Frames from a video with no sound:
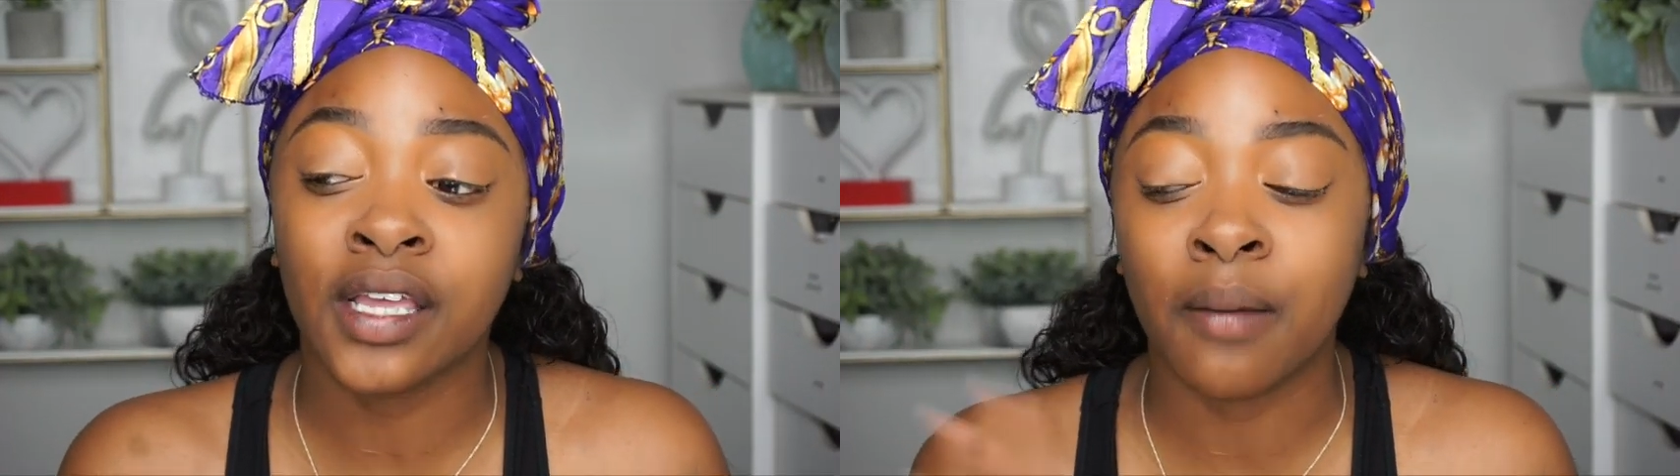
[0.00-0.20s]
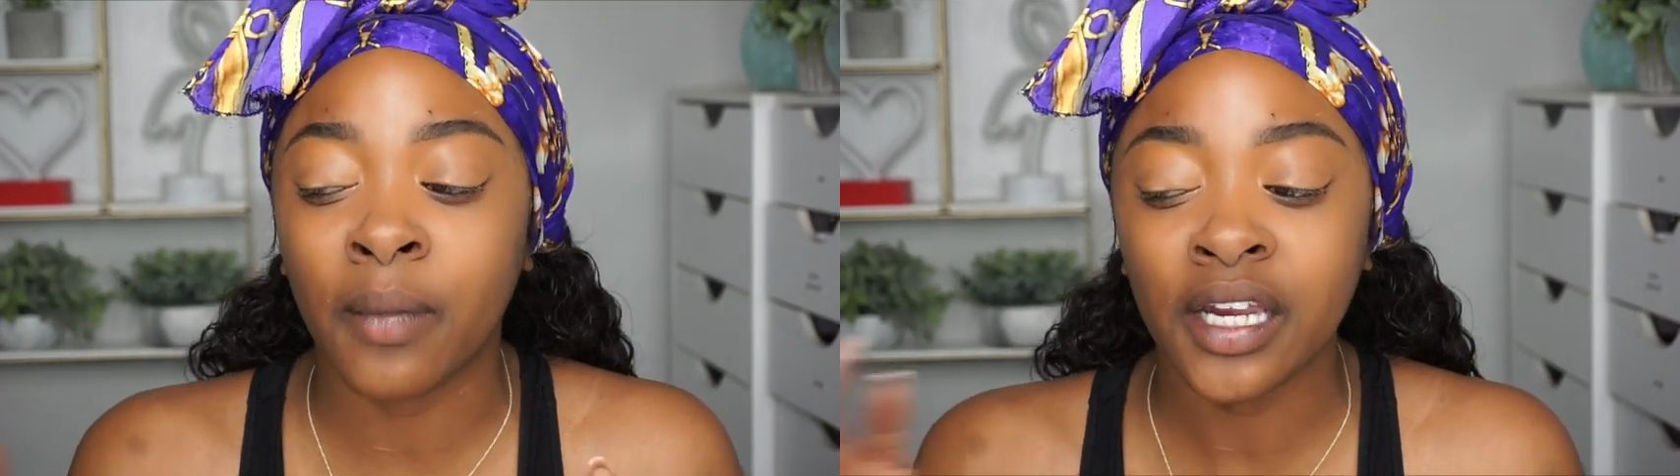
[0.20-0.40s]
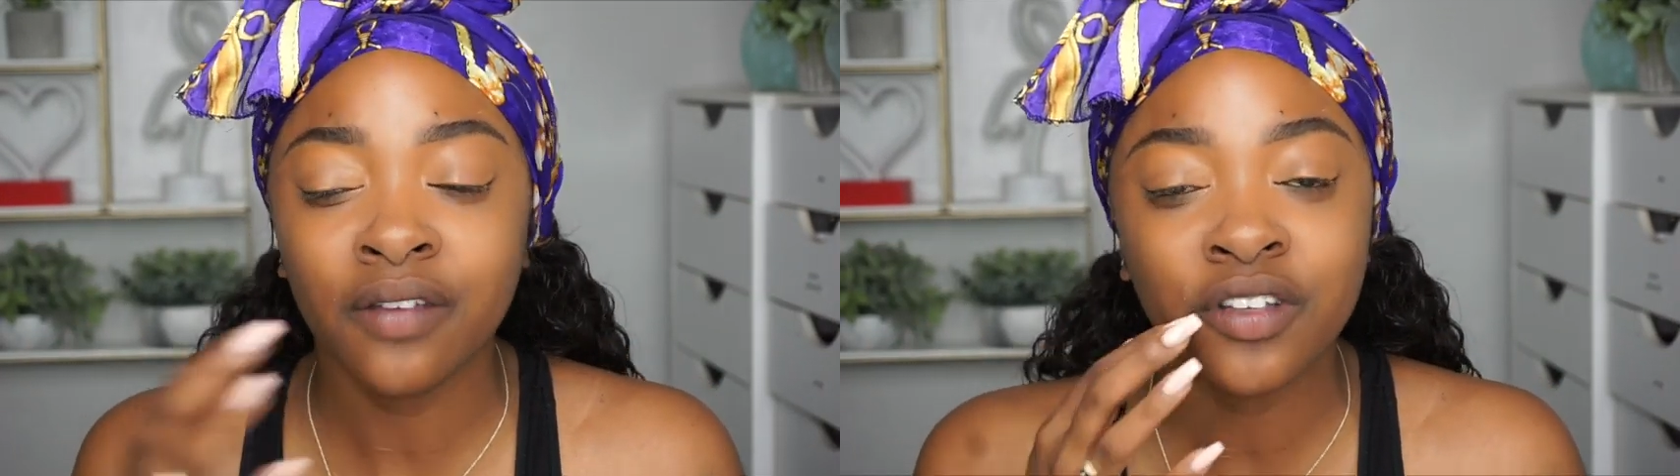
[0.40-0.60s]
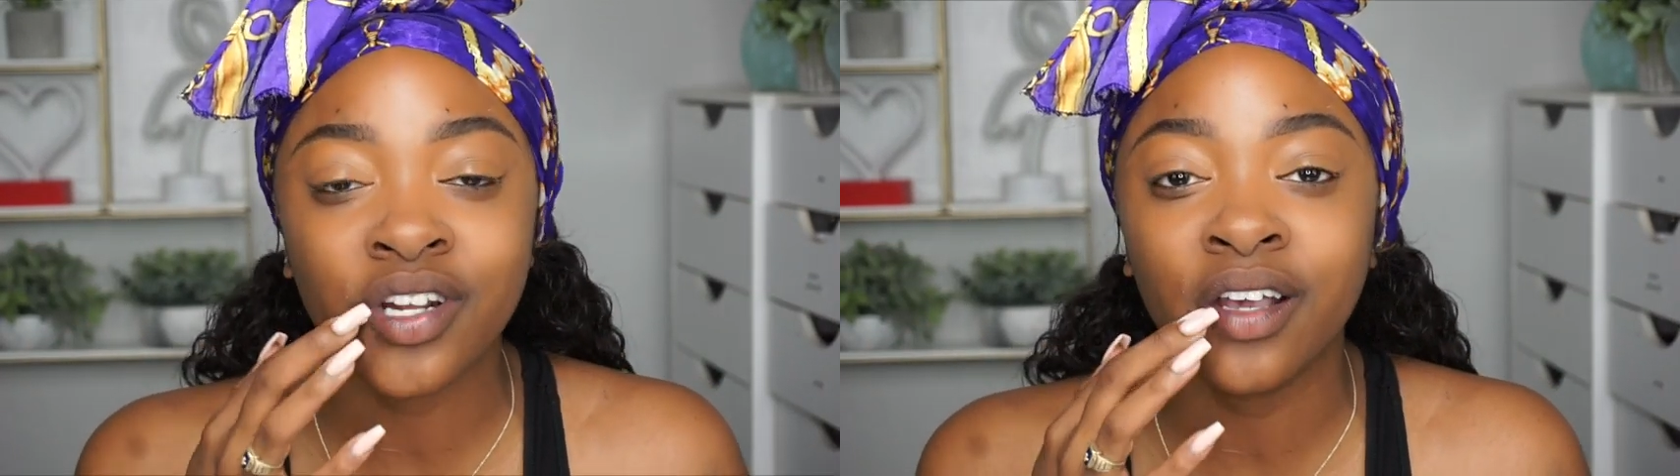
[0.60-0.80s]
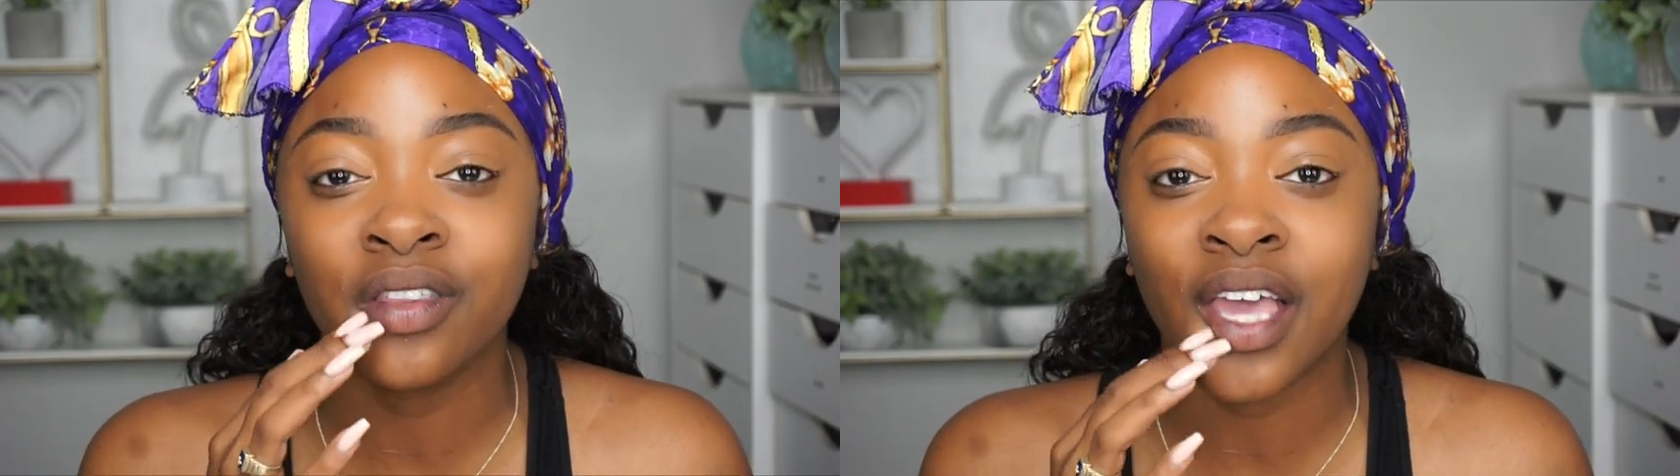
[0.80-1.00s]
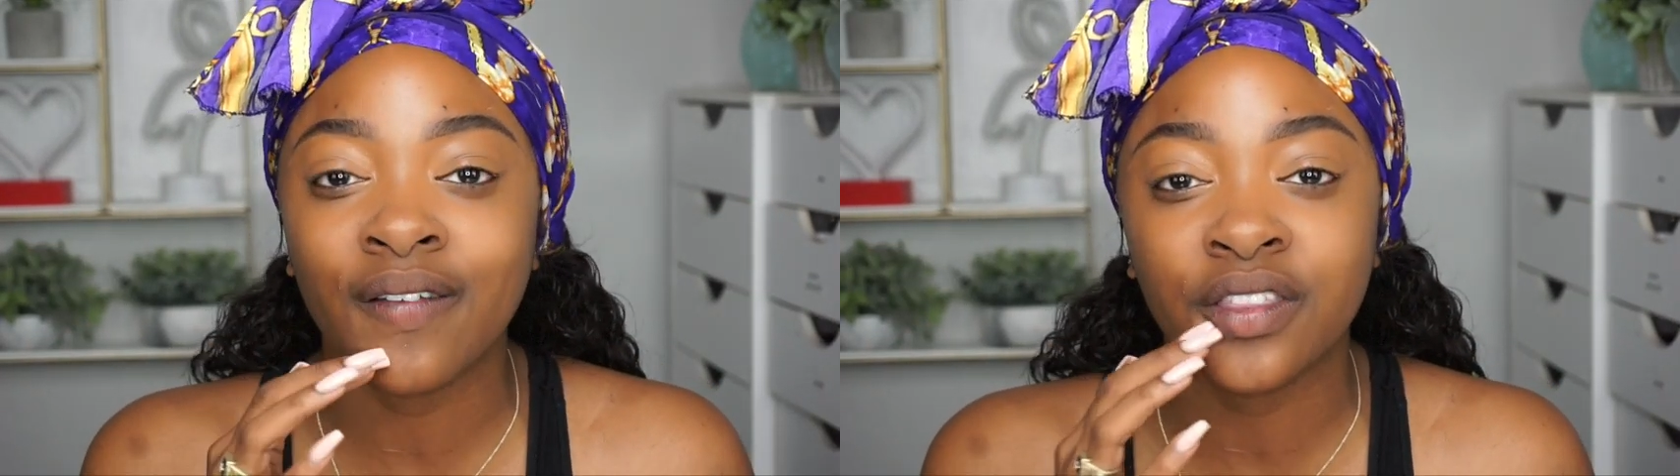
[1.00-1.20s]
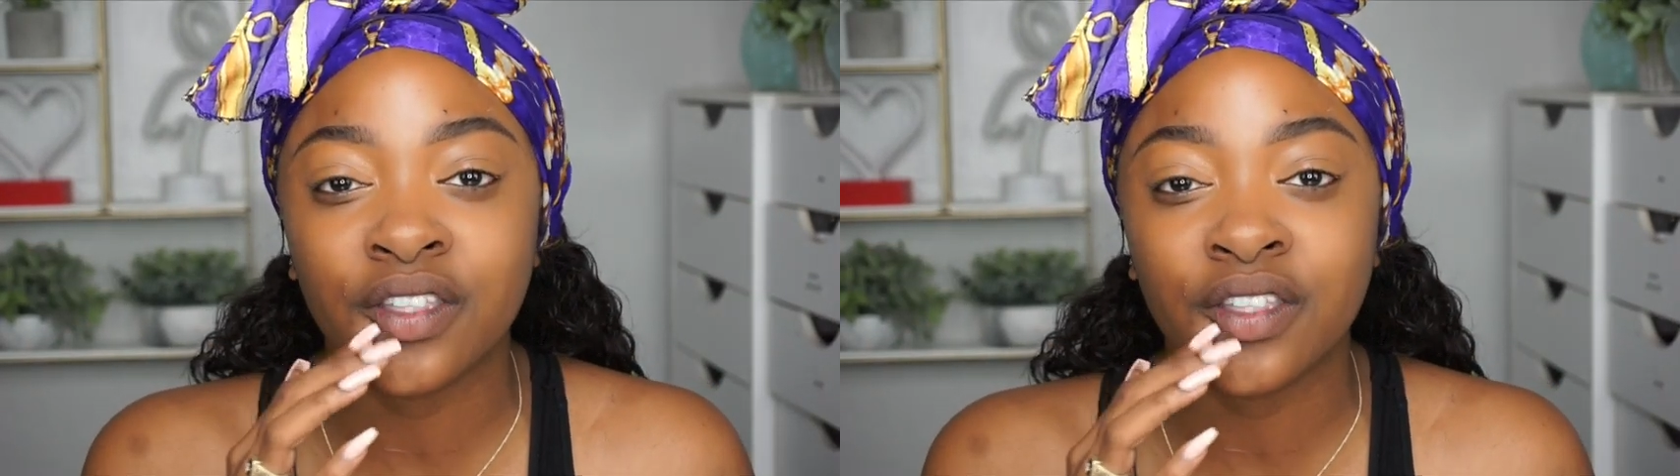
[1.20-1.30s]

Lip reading: I might even try out, they have